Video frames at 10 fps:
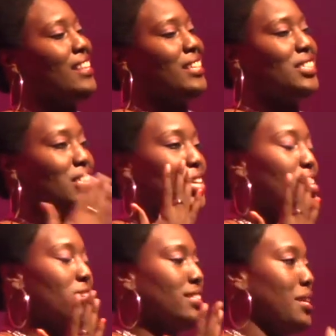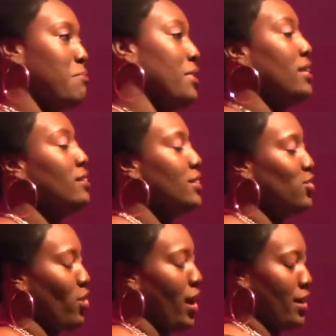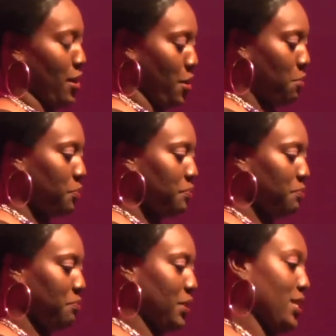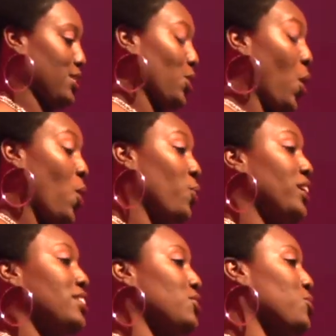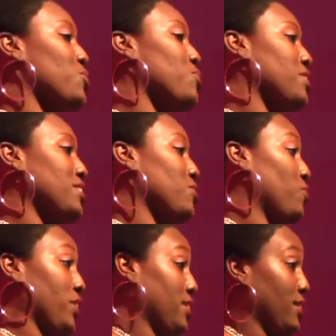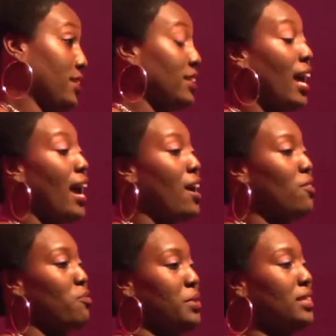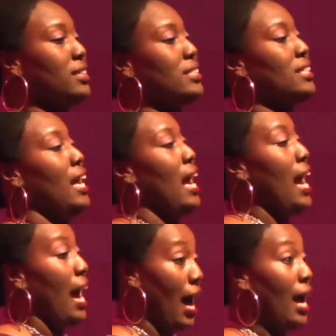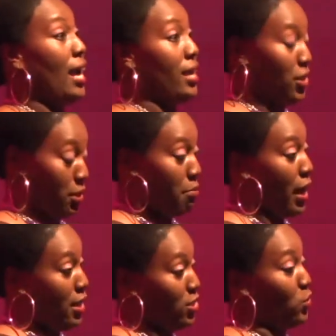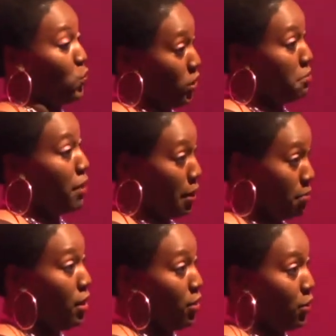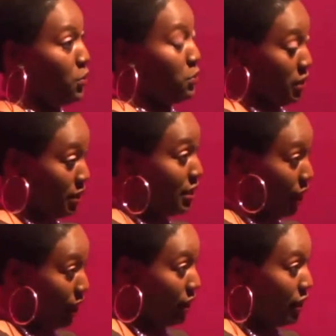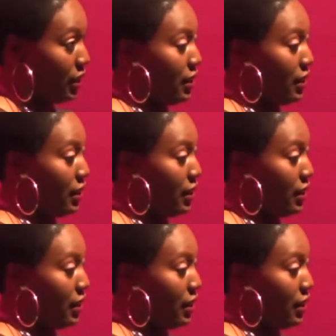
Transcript: the tears immediately dried up because all we could do was fix it and laugh because I could imagine what my mother would say.